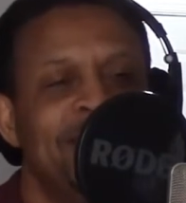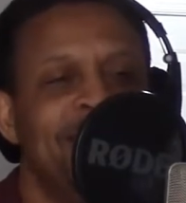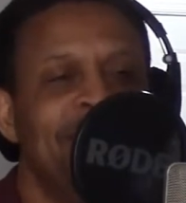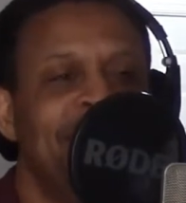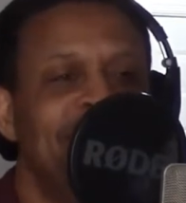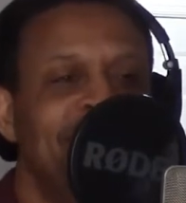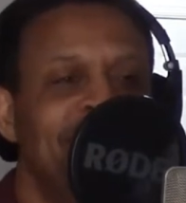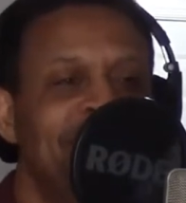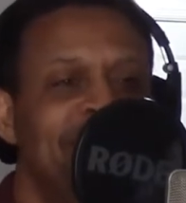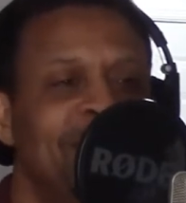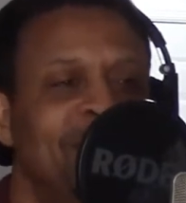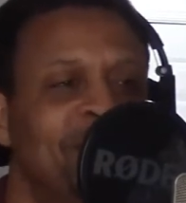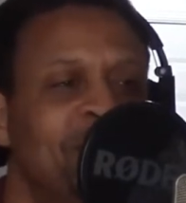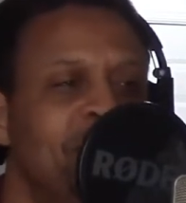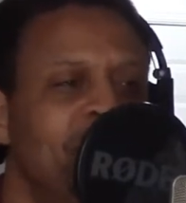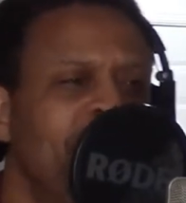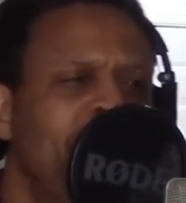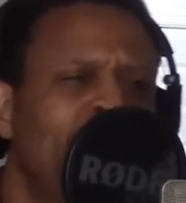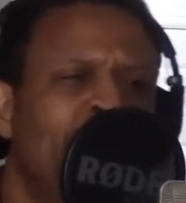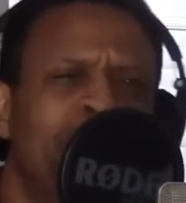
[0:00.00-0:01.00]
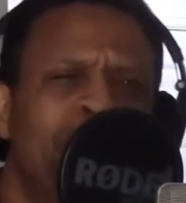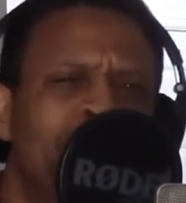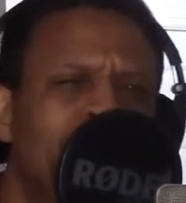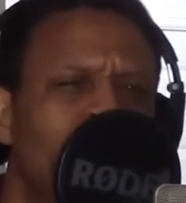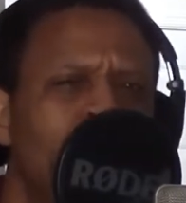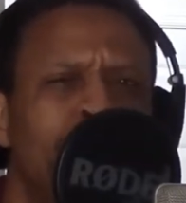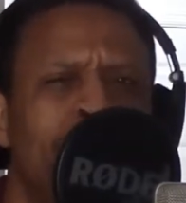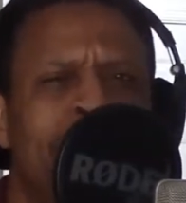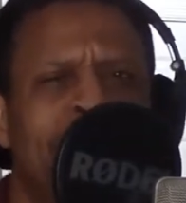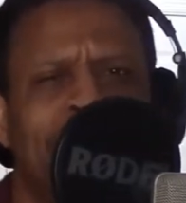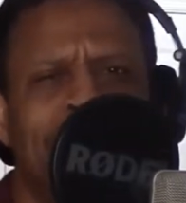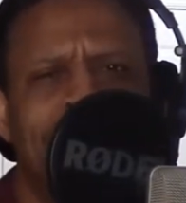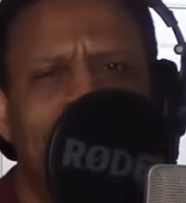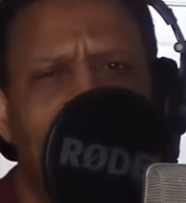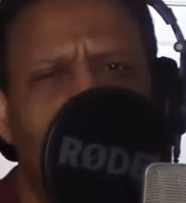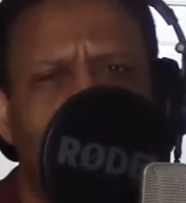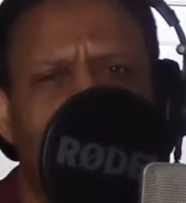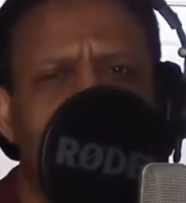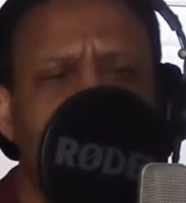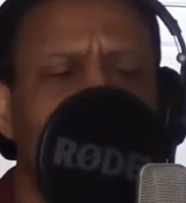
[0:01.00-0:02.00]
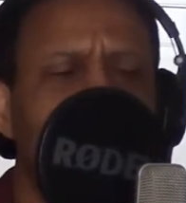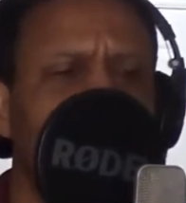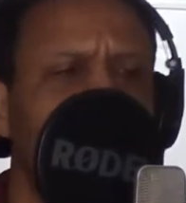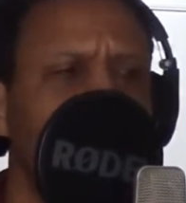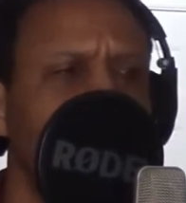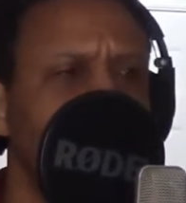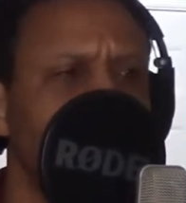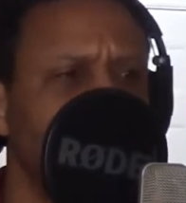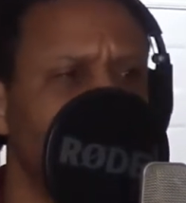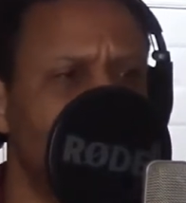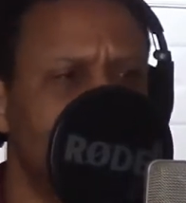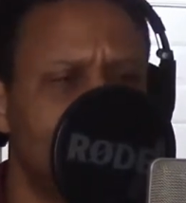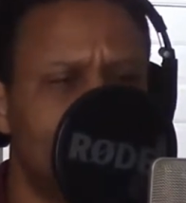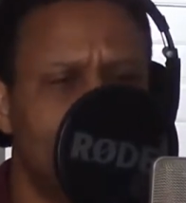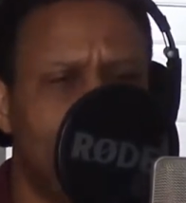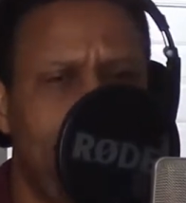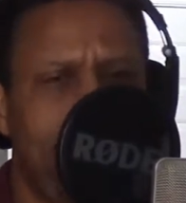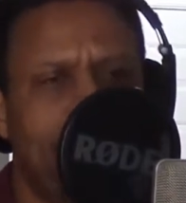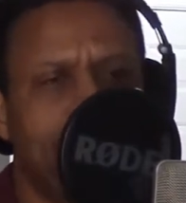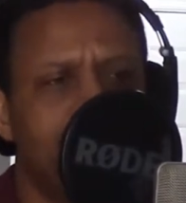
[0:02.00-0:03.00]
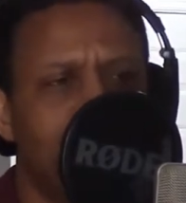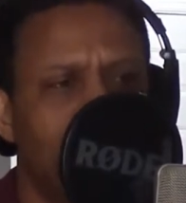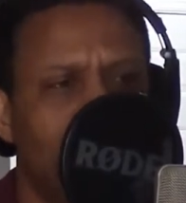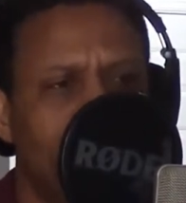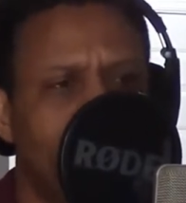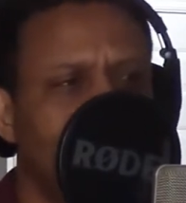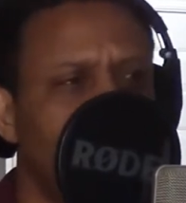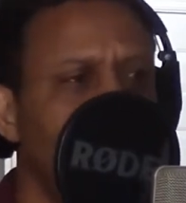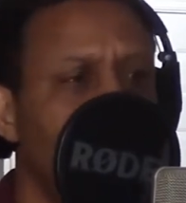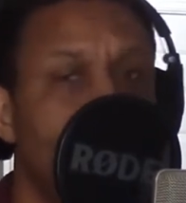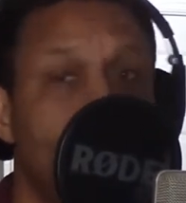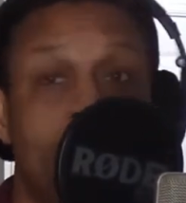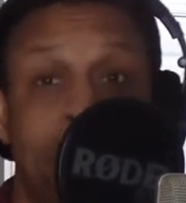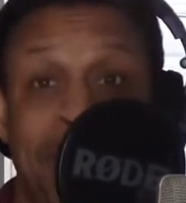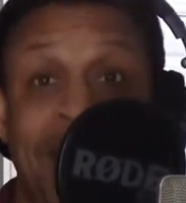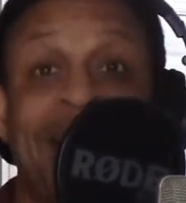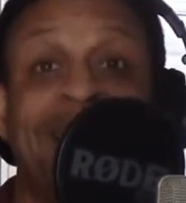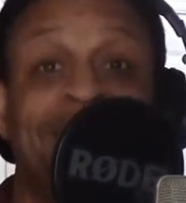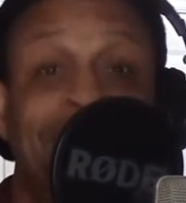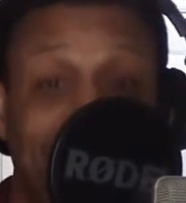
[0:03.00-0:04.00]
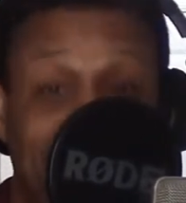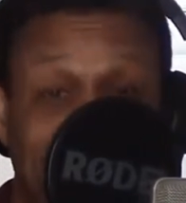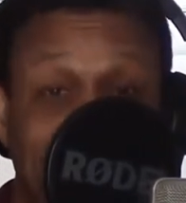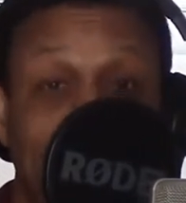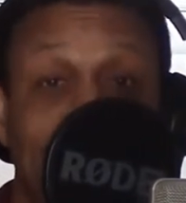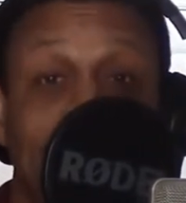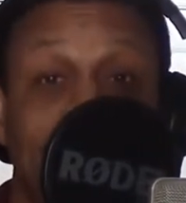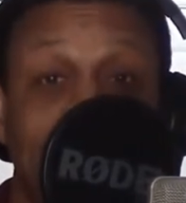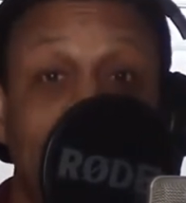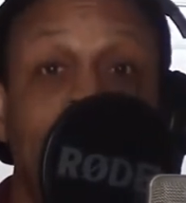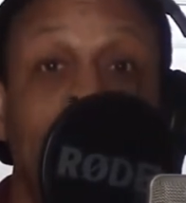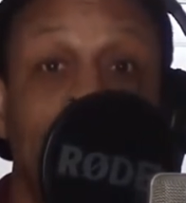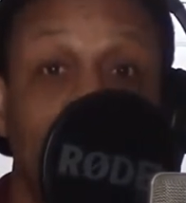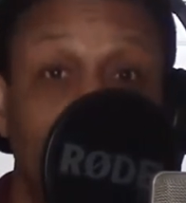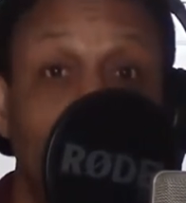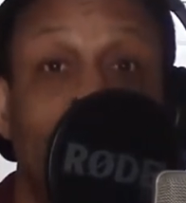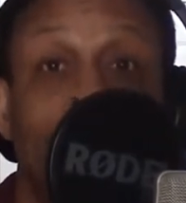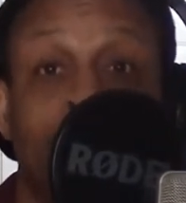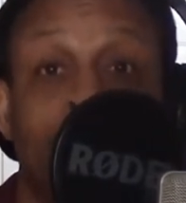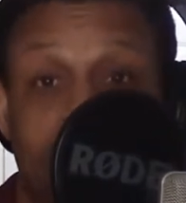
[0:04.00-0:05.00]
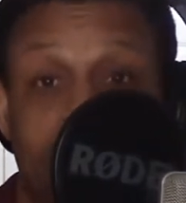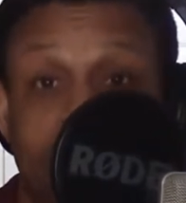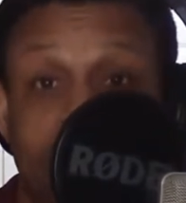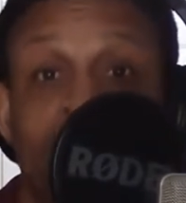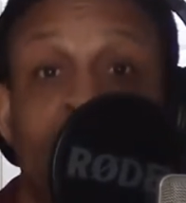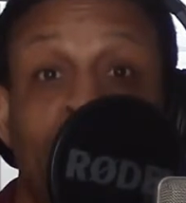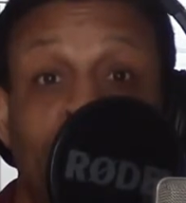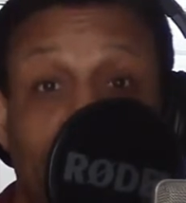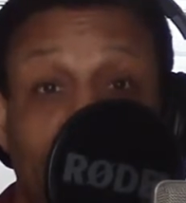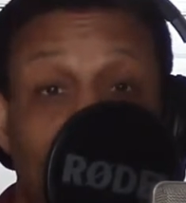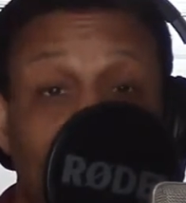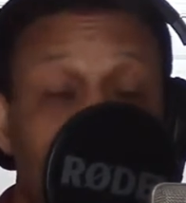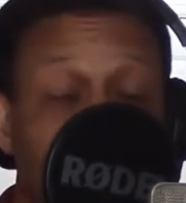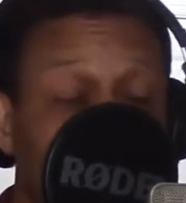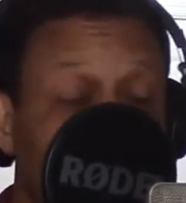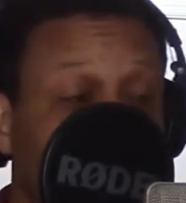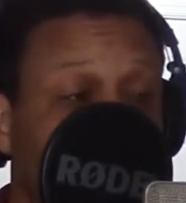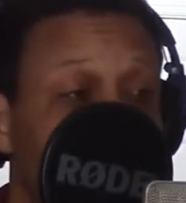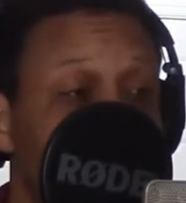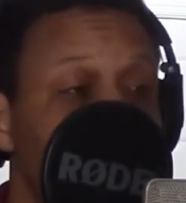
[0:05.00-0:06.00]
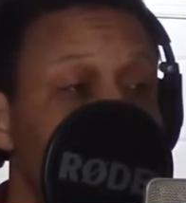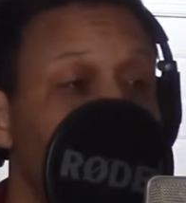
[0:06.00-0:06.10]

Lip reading: I don't even do that now. Nowadays, they just pass you on anyway. But back then, you had to repeat the grade over again.